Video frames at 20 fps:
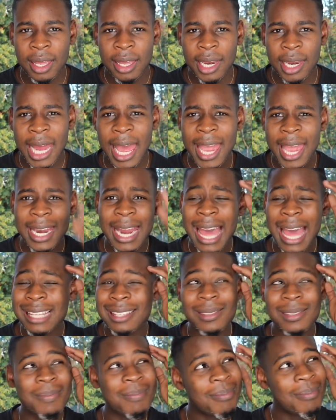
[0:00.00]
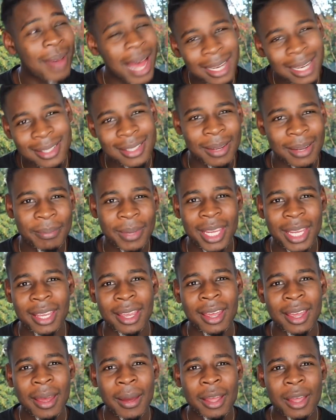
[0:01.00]
Like, that's mad to
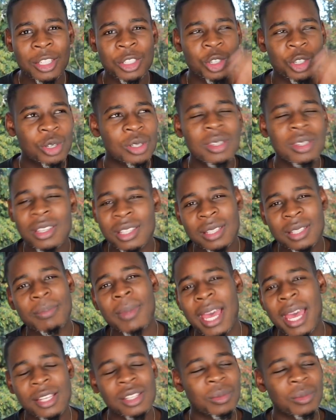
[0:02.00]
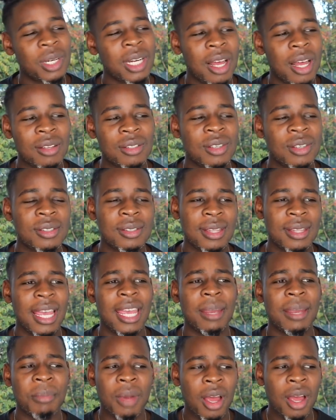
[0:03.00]
me, just to smear someone else's
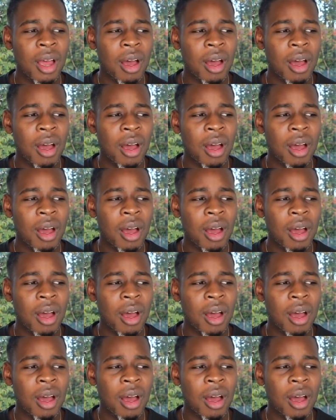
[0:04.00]
name.